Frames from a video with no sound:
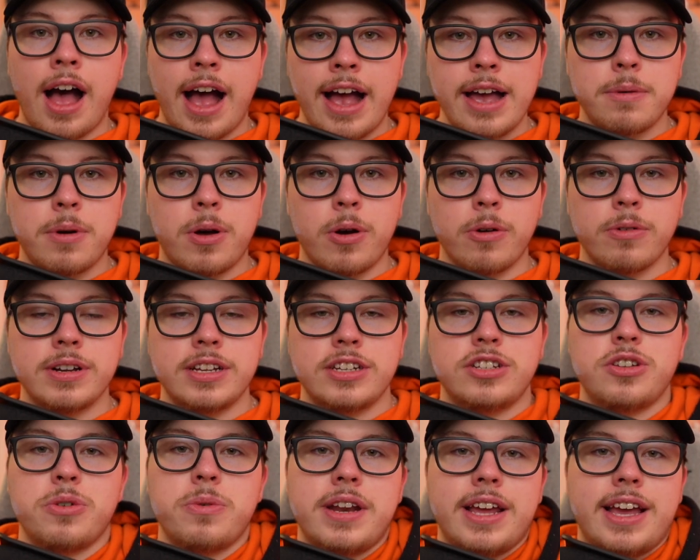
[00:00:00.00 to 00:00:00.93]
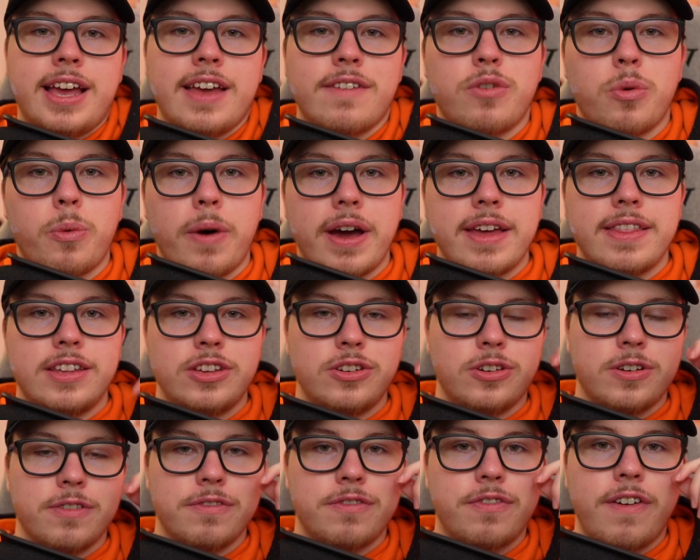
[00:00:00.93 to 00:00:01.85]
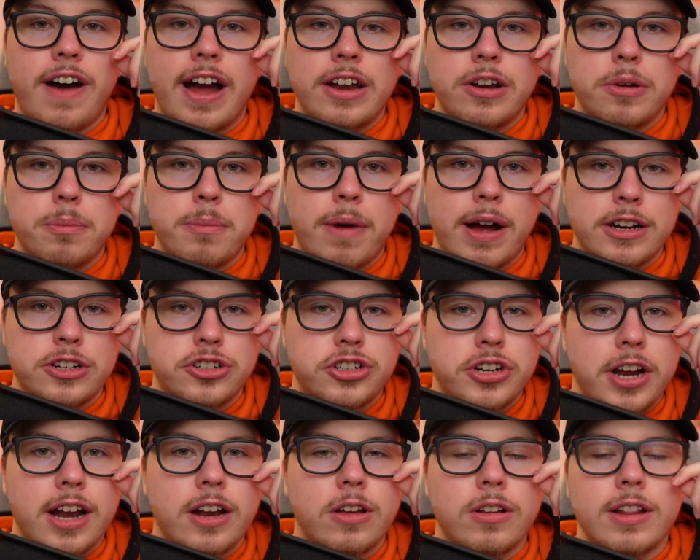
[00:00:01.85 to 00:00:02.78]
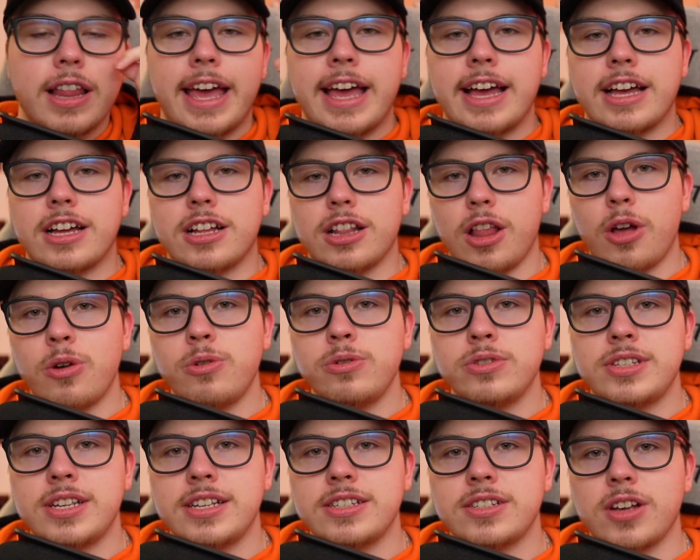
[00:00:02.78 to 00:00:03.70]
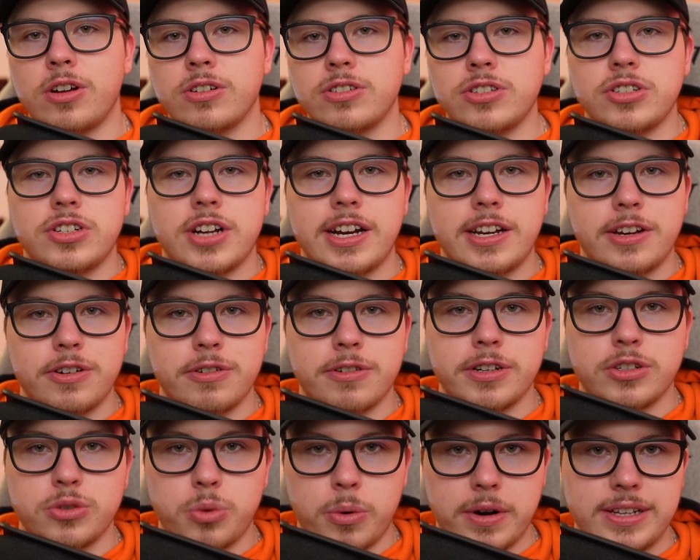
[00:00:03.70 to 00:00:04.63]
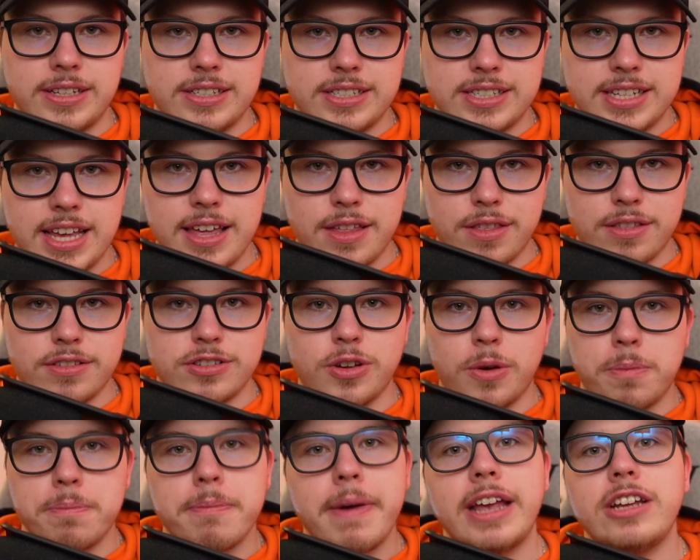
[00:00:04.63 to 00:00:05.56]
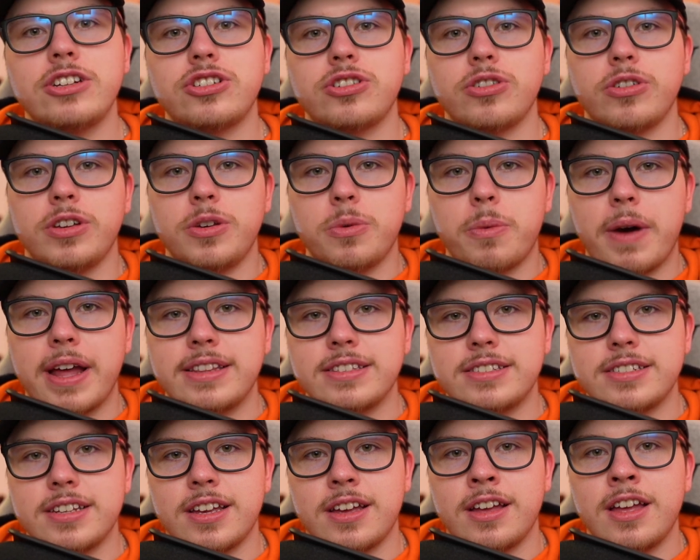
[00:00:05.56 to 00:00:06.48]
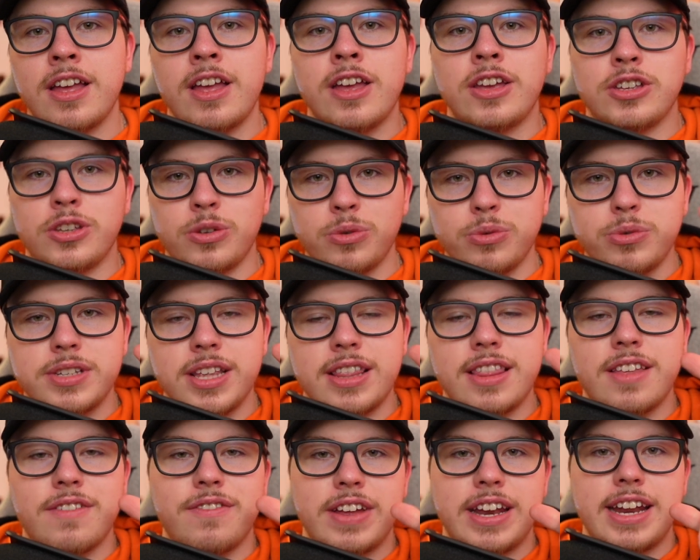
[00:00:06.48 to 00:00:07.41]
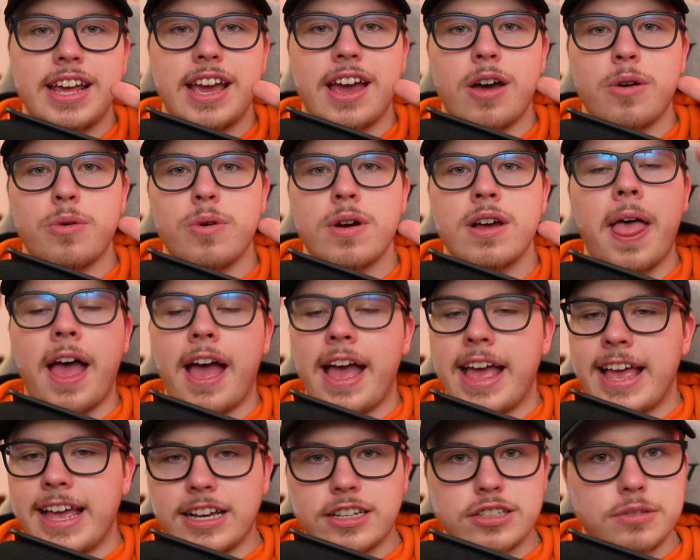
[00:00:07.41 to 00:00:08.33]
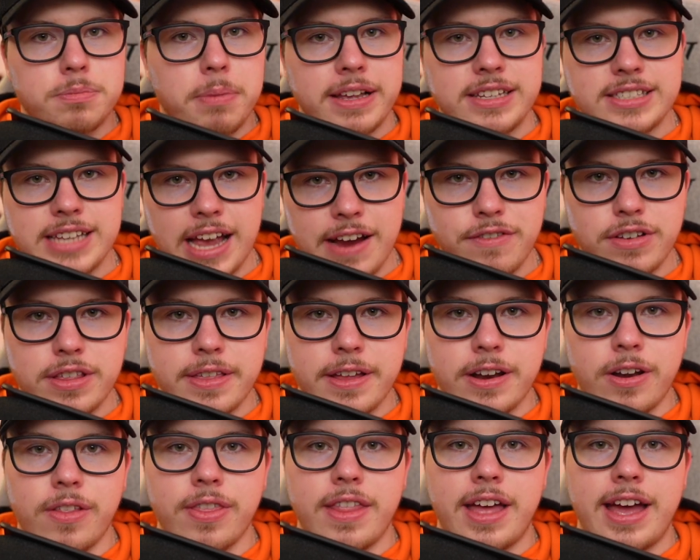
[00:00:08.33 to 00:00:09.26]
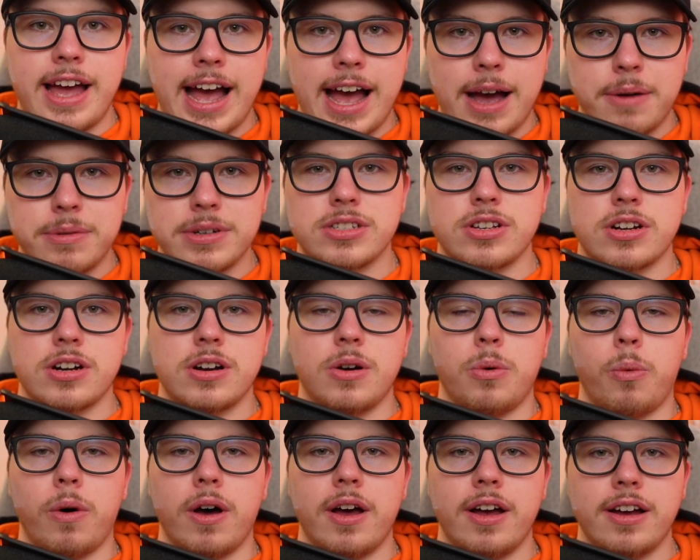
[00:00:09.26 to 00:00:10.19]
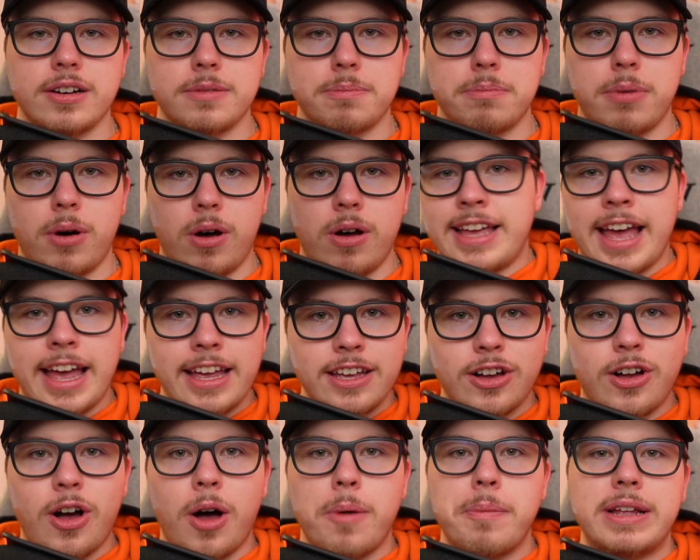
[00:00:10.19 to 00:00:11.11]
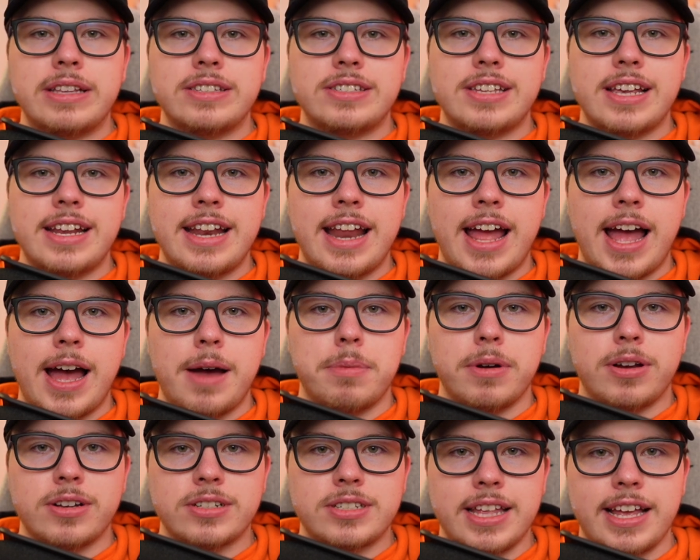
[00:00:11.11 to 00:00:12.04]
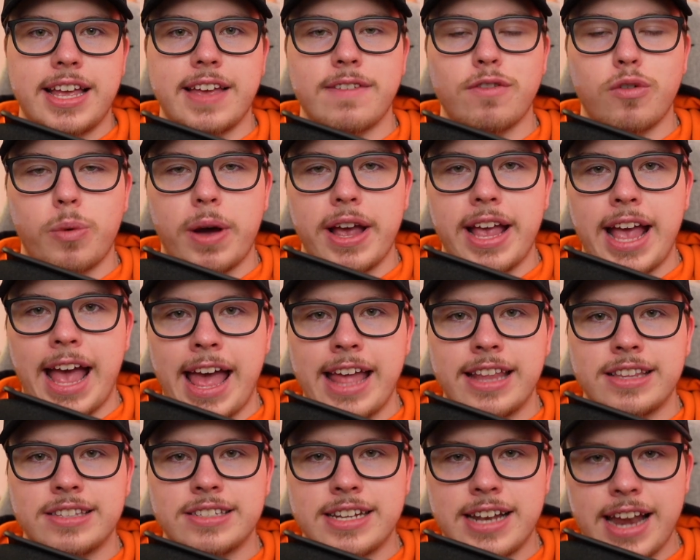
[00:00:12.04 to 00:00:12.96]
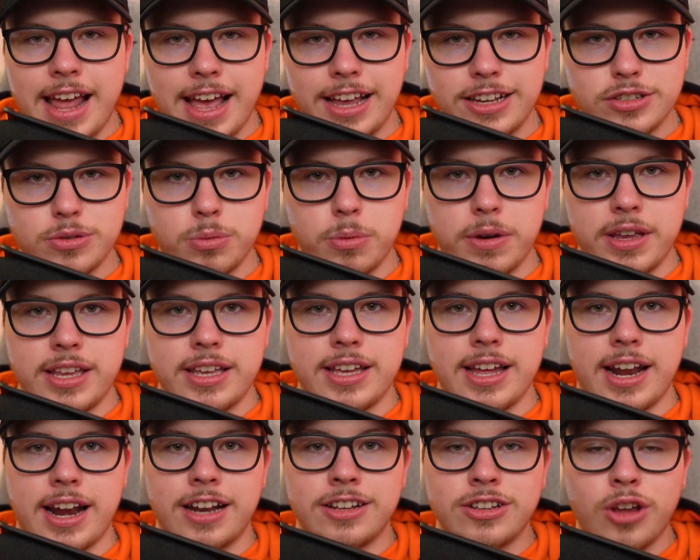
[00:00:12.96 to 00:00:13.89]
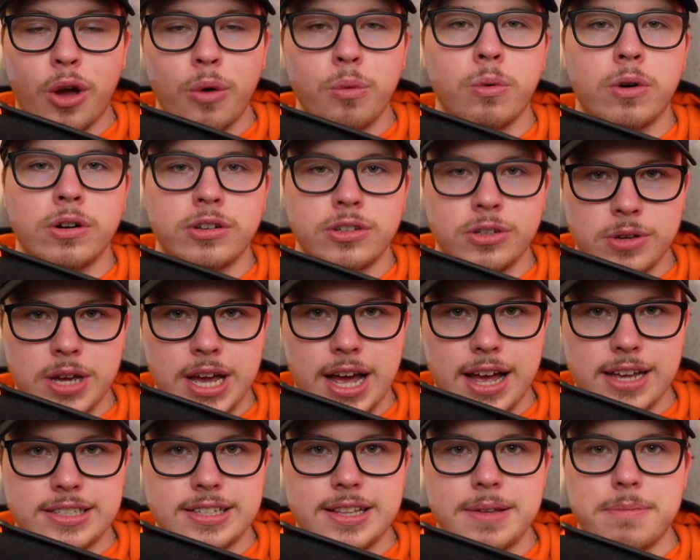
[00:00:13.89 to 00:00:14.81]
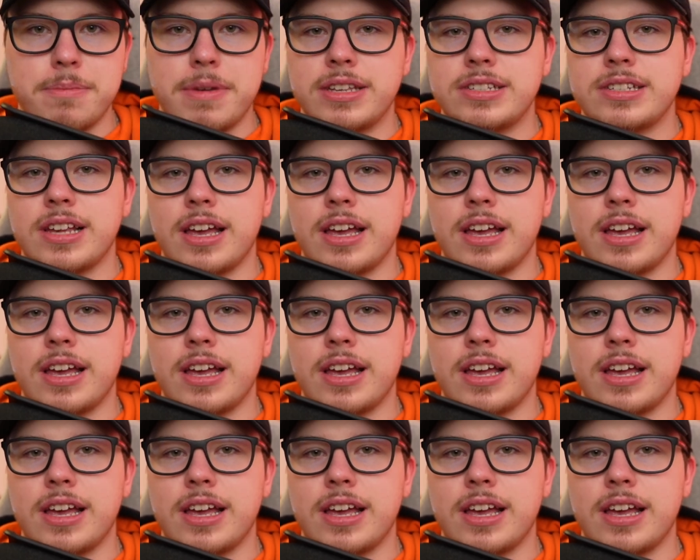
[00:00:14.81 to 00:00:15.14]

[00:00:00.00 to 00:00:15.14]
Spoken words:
I am currently doing a giveaway that you can find on my channel. It closes on January 26th, so make sure you enter using the video. It explains everything on there, how it's going to work. But get your comments in now because the giveaway ends next week and I don't want you guys to miss